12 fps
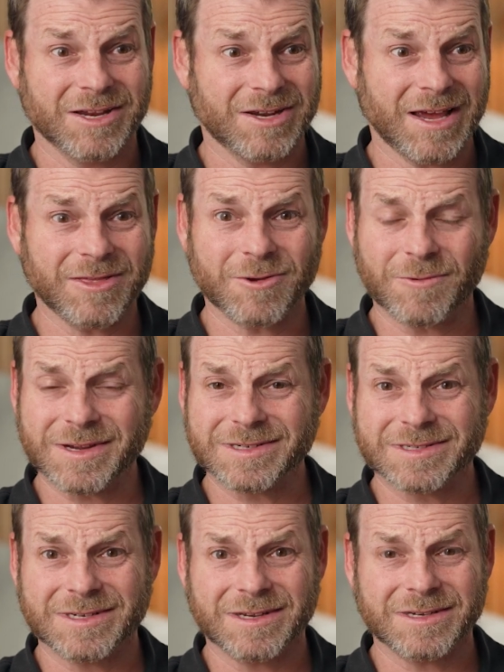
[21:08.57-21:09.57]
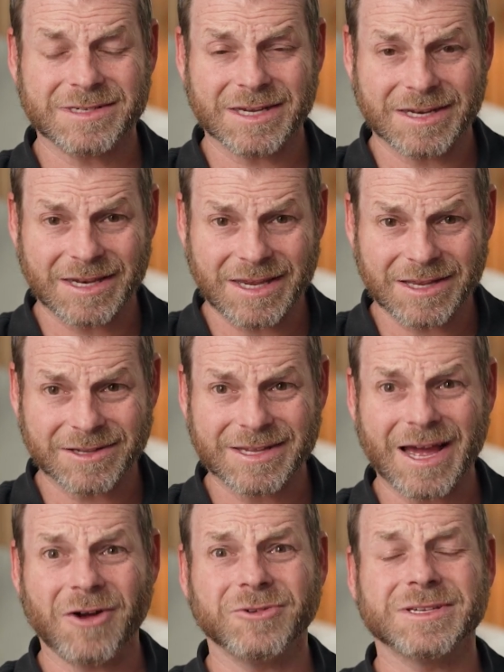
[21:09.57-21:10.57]
Take the risk to kneel
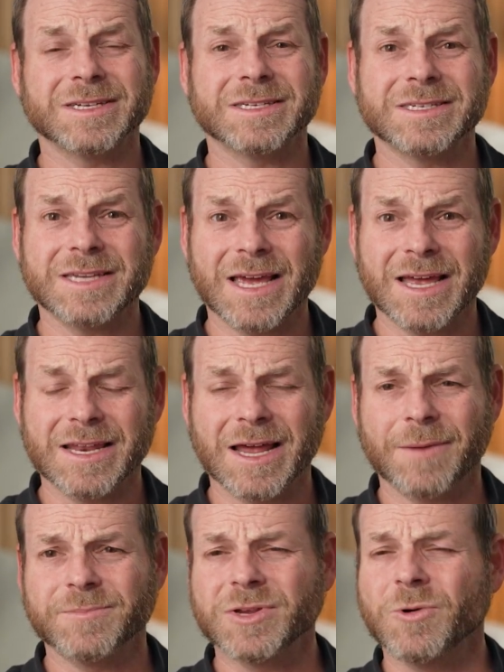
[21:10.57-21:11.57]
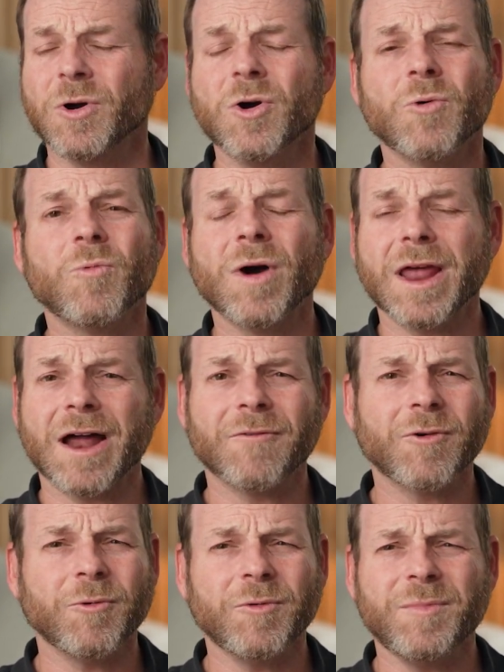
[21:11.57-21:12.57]
down, to stand up, to
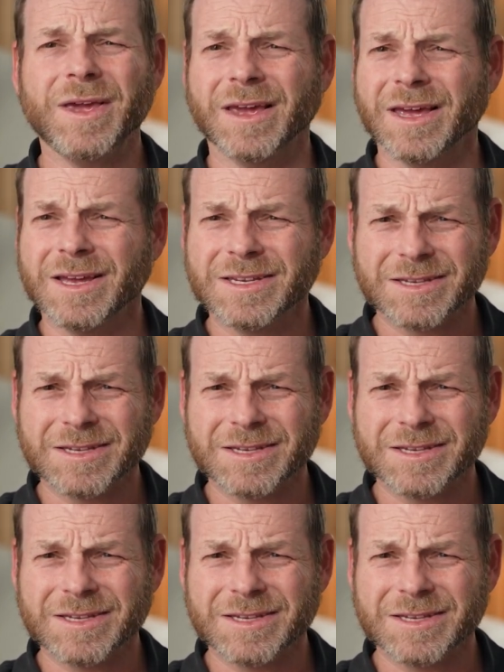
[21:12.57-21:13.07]
whatever it would be,